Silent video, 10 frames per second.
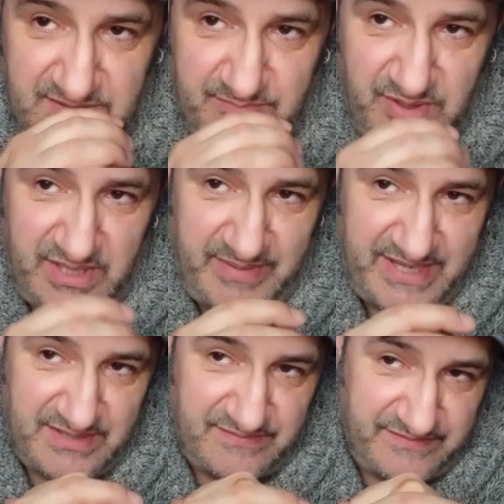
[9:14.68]
By
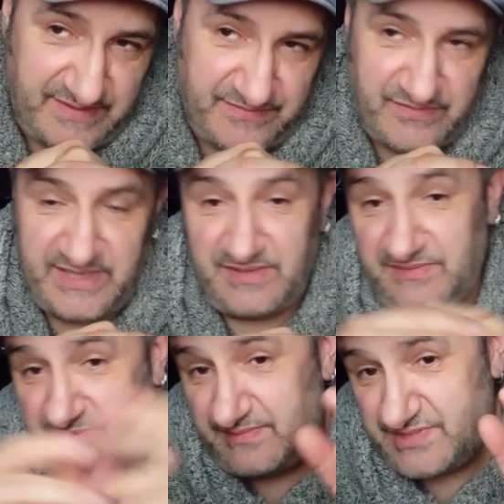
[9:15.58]
about the fifth round,